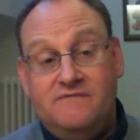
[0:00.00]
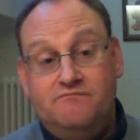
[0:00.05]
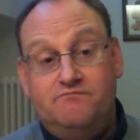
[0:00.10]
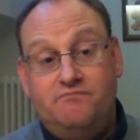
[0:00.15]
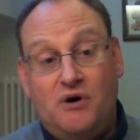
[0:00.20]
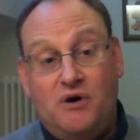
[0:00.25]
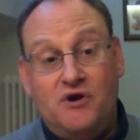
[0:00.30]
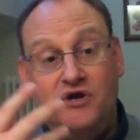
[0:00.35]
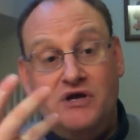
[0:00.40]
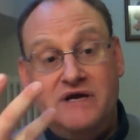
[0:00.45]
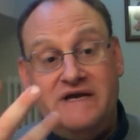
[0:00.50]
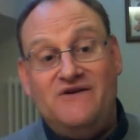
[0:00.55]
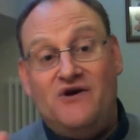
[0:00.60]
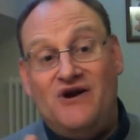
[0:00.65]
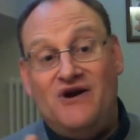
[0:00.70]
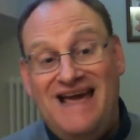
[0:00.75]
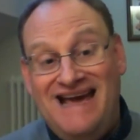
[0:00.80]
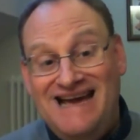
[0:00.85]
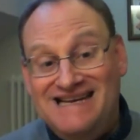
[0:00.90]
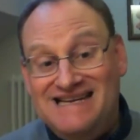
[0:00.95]
burying your
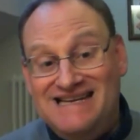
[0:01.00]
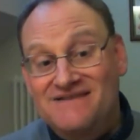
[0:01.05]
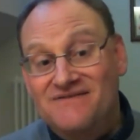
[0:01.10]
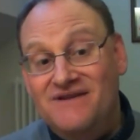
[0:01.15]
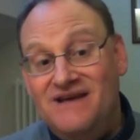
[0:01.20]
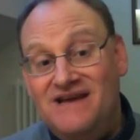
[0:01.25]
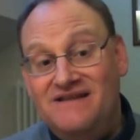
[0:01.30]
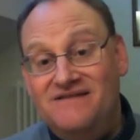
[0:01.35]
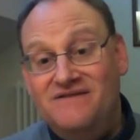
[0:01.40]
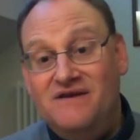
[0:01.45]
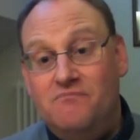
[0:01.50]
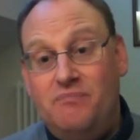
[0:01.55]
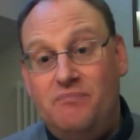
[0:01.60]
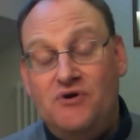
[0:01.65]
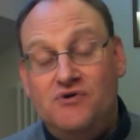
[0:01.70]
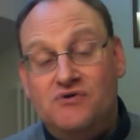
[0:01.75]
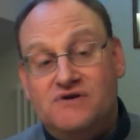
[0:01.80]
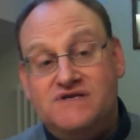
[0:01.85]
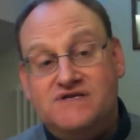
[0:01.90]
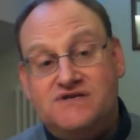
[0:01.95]
head in the
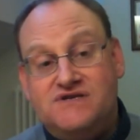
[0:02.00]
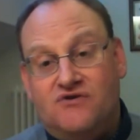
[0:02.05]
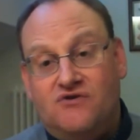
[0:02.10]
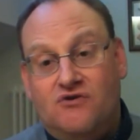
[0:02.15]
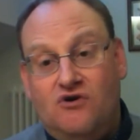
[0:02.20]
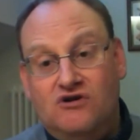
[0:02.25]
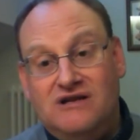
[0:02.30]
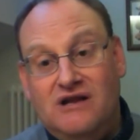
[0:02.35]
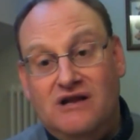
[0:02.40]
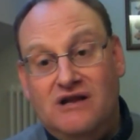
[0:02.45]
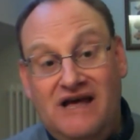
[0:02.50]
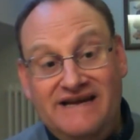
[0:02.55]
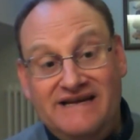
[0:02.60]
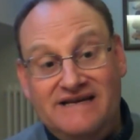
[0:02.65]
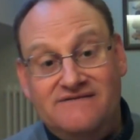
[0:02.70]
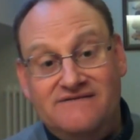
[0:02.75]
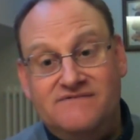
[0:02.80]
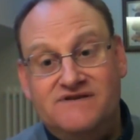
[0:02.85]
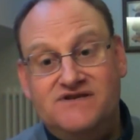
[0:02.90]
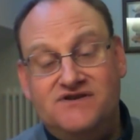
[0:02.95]
books or
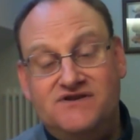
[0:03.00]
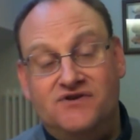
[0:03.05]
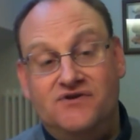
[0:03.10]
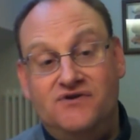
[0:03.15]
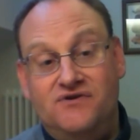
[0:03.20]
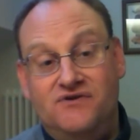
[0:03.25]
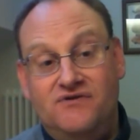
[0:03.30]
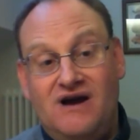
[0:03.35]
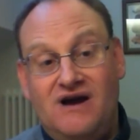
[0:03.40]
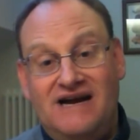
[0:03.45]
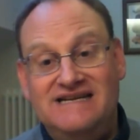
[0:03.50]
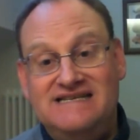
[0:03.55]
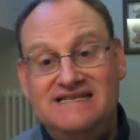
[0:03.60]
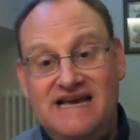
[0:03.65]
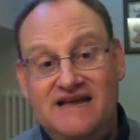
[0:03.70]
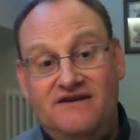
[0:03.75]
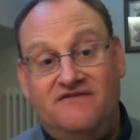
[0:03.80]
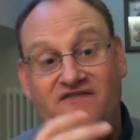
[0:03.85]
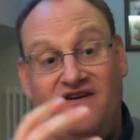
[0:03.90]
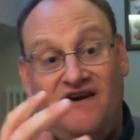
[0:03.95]
online to
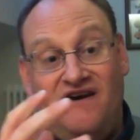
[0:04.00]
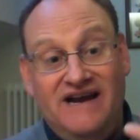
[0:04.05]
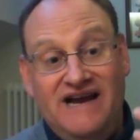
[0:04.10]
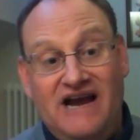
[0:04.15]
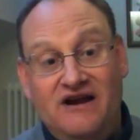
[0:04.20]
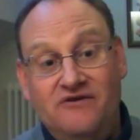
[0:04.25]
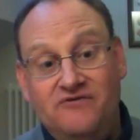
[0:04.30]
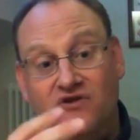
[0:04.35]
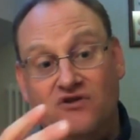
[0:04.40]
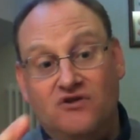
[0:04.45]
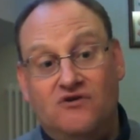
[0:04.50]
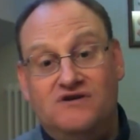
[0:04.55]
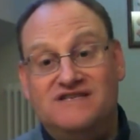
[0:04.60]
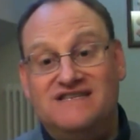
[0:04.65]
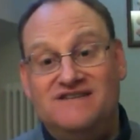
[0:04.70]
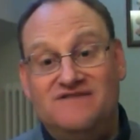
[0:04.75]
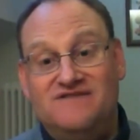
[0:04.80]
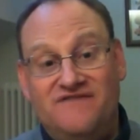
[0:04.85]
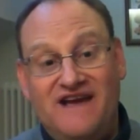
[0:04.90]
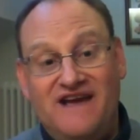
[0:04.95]
identify how the law is
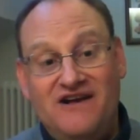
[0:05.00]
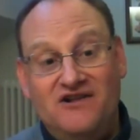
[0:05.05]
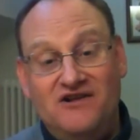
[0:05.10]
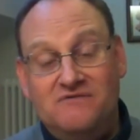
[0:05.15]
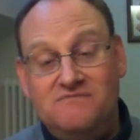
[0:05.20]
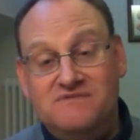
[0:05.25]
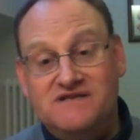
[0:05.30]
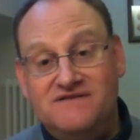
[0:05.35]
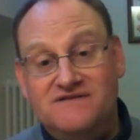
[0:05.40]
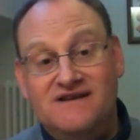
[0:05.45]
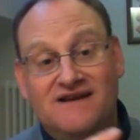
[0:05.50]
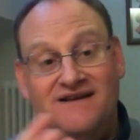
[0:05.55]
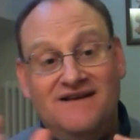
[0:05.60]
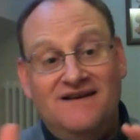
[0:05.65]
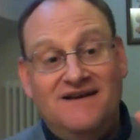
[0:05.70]
developed and